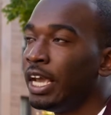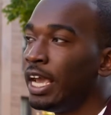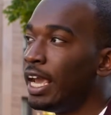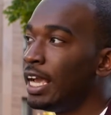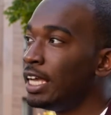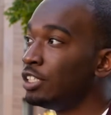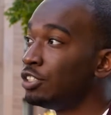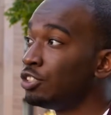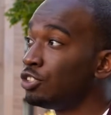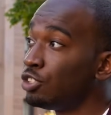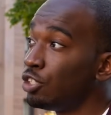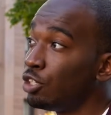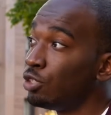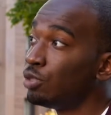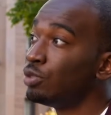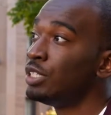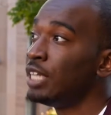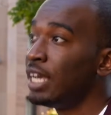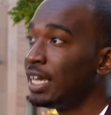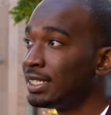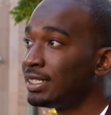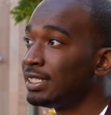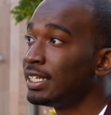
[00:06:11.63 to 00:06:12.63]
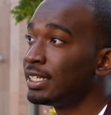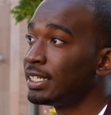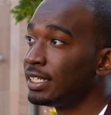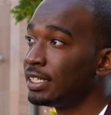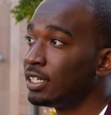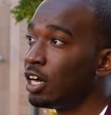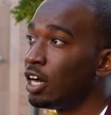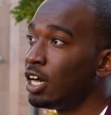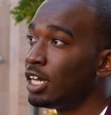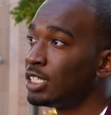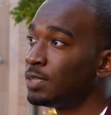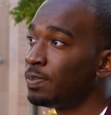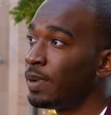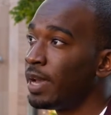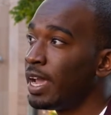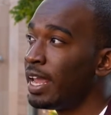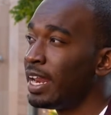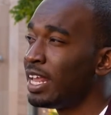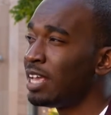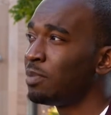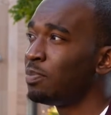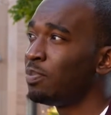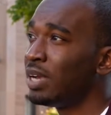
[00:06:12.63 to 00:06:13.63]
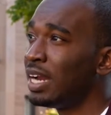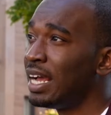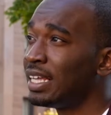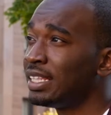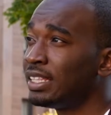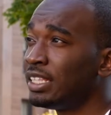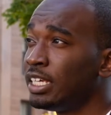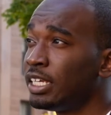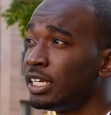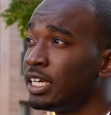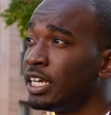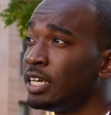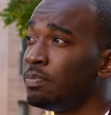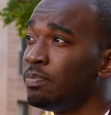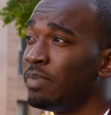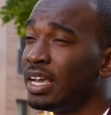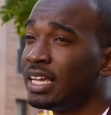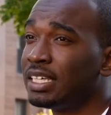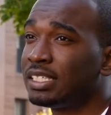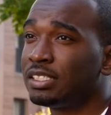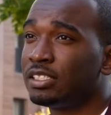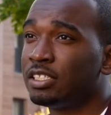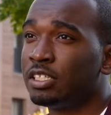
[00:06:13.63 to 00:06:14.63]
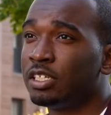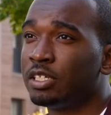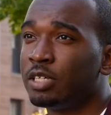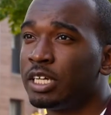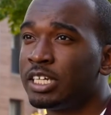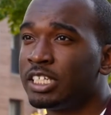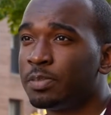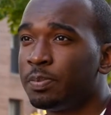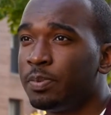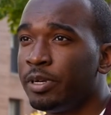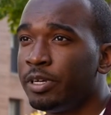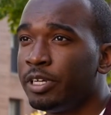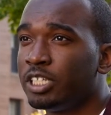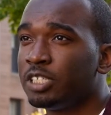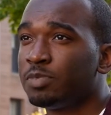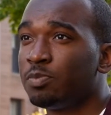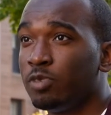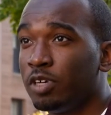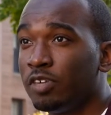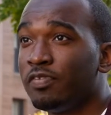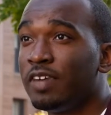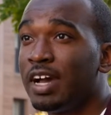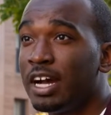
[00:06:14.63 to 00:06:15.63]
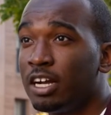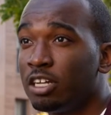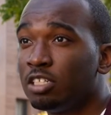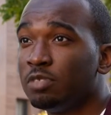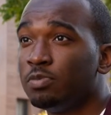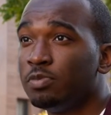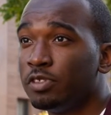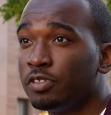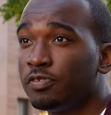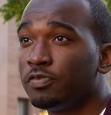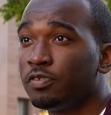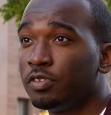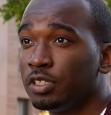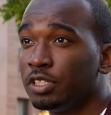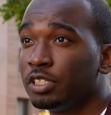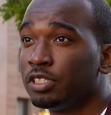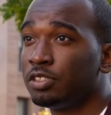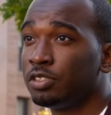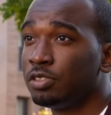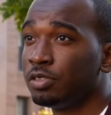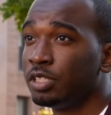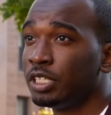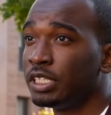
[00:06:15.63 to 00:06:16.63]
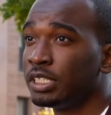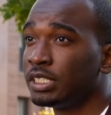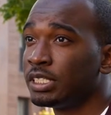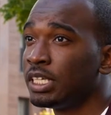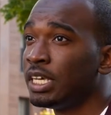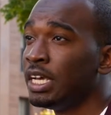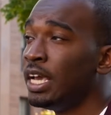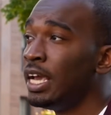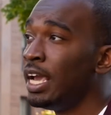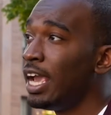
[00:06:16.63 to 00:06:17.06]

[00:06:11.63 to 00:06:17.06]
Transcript: And so, yes, that can cause panic, but I think it makes the experience more valuable for the students.